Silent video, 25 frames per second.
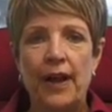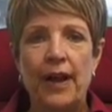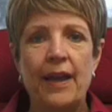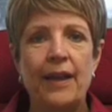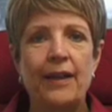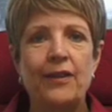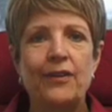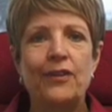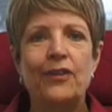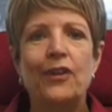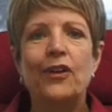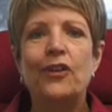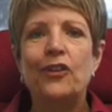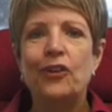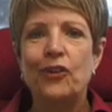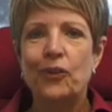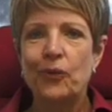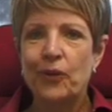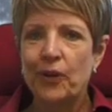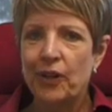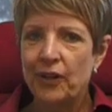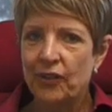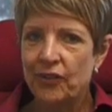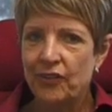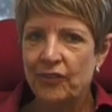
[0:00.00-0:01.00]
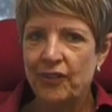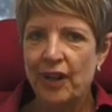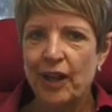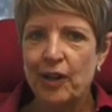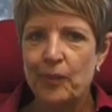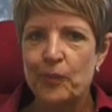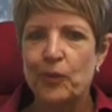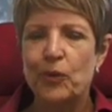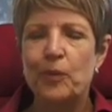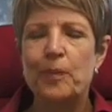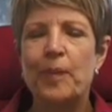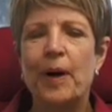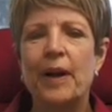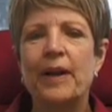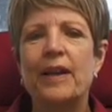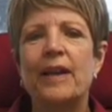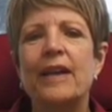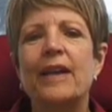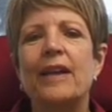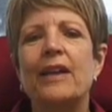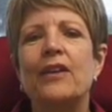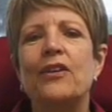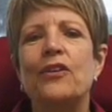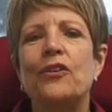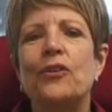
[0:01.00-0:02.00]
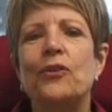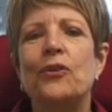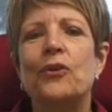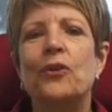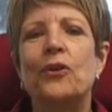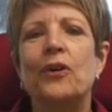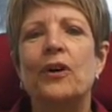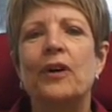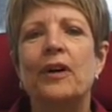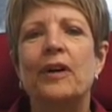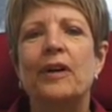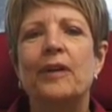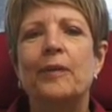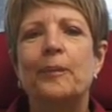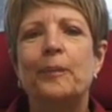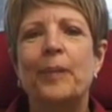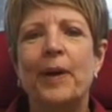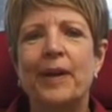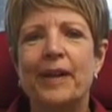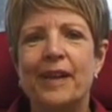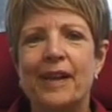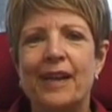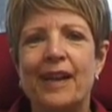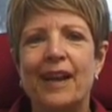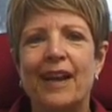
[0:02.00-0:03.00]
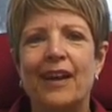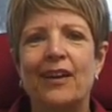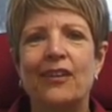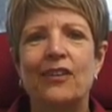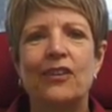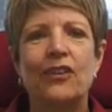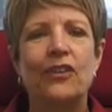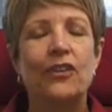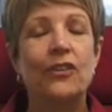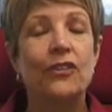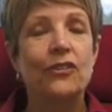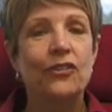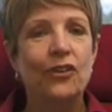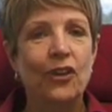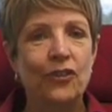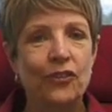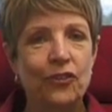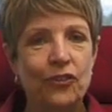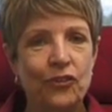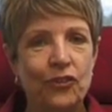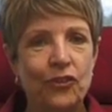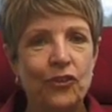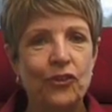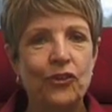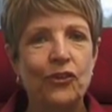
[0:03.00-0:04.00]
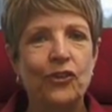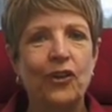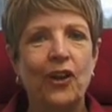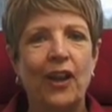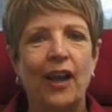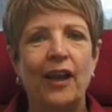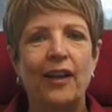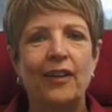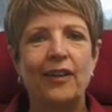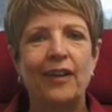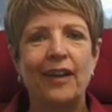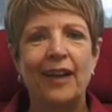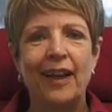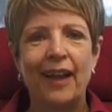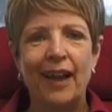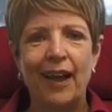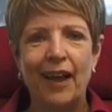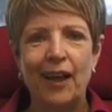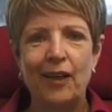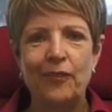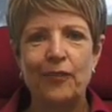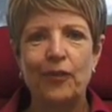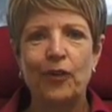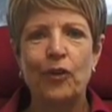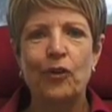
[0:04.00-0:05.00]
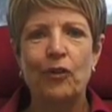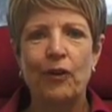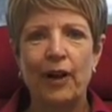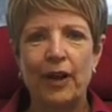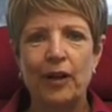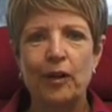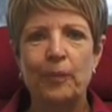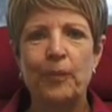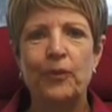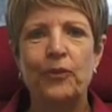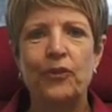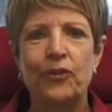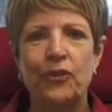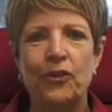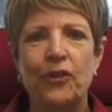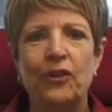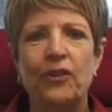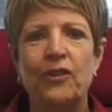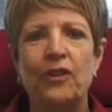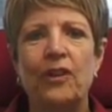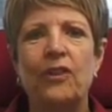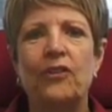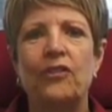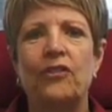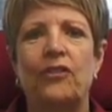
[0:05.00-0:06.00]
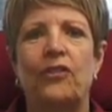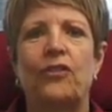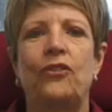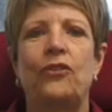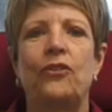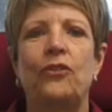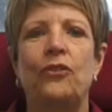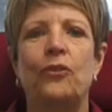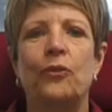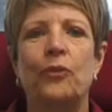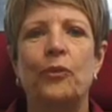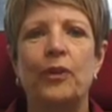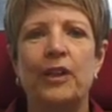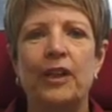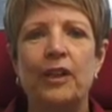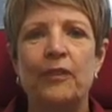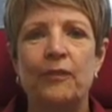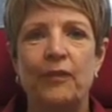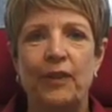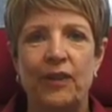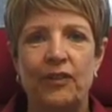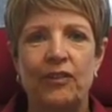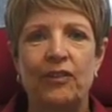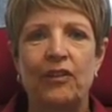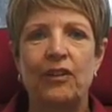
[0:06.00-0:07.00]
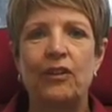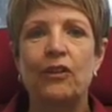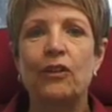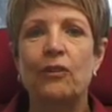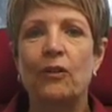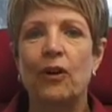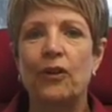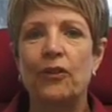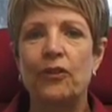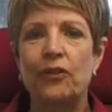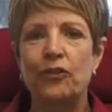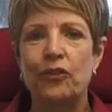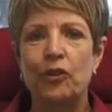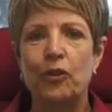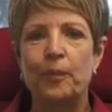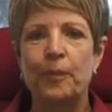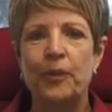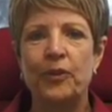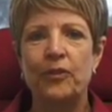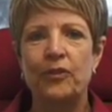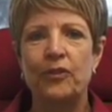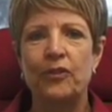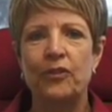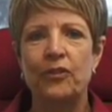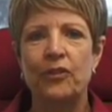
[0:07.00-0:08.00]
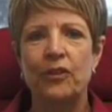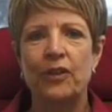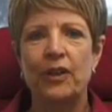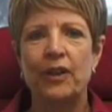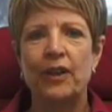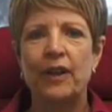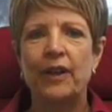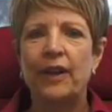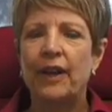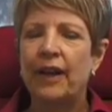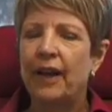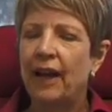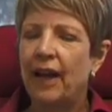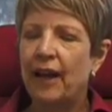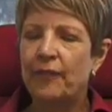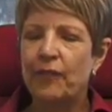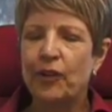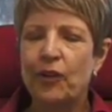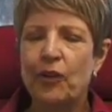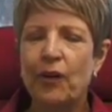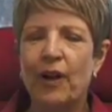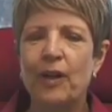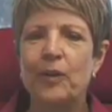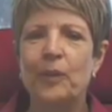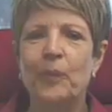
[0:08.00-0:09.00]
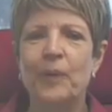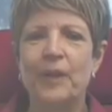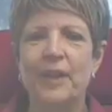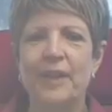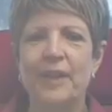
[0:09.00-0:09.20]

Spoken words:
and you'll get a stack more money in your bank account so that you can have great opportunities to reinvest in the growth of your business. Have a great